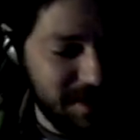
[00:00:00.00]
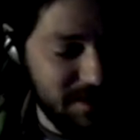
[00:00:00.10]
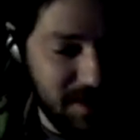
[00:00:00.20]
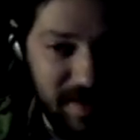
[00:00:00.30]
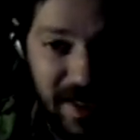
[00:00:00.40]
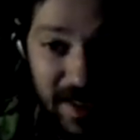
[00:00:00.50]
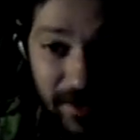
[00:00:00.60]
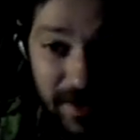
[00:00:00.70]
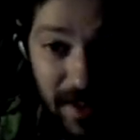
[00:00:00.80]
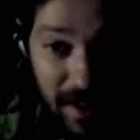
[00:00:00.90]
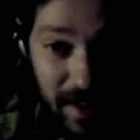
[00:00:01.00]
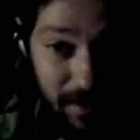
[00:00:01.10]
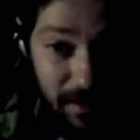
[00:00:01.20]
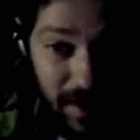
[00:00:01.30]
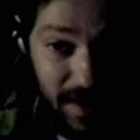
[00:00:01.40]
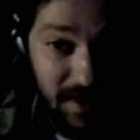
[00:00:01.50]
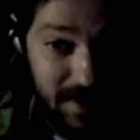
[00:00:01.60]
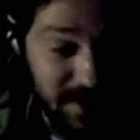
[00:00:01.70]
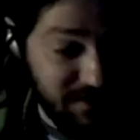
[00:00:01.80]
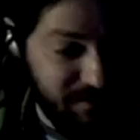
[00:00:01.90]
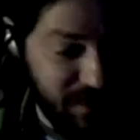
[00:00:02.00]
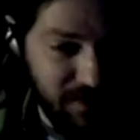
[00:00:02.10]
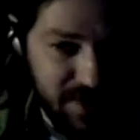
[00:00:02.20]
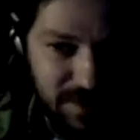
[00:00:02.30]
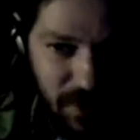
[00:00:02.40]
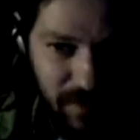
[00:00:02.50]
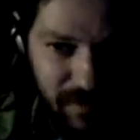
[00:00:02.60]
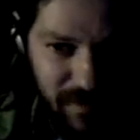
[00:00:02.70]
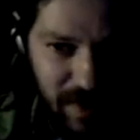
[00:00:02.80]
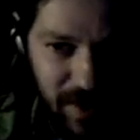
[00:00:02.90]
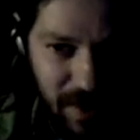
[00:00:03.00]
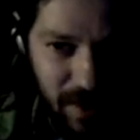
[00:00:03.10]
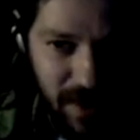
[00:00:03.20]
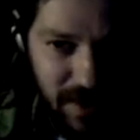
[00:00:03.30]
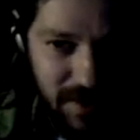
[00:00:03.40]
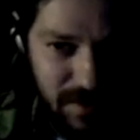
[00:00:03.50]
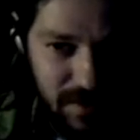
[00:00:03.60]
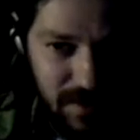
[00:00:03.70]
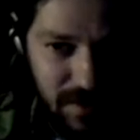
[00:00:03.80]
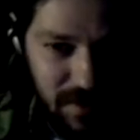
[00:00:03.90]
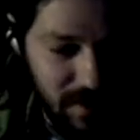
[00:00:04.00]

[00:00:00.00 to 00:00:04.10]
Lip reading: It seems to be anyway. And it's very small, very light,